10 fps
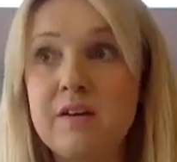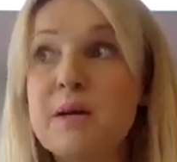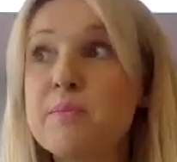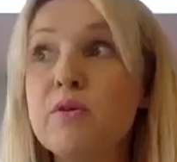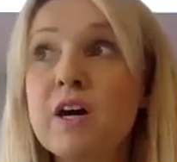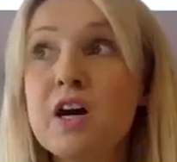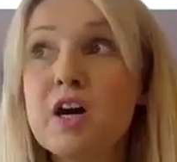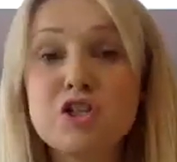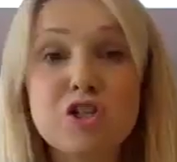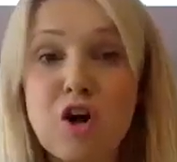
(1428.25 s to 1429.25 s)
people
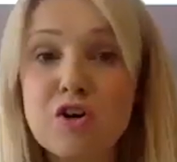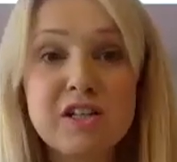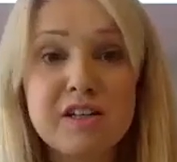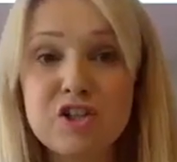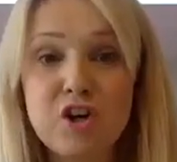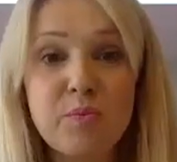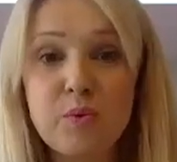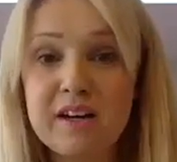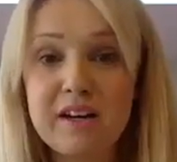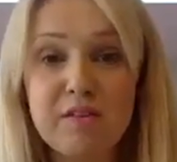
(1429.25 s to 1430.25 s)
starting a job
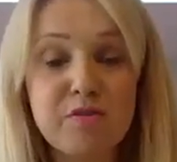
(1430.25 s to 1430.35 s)
working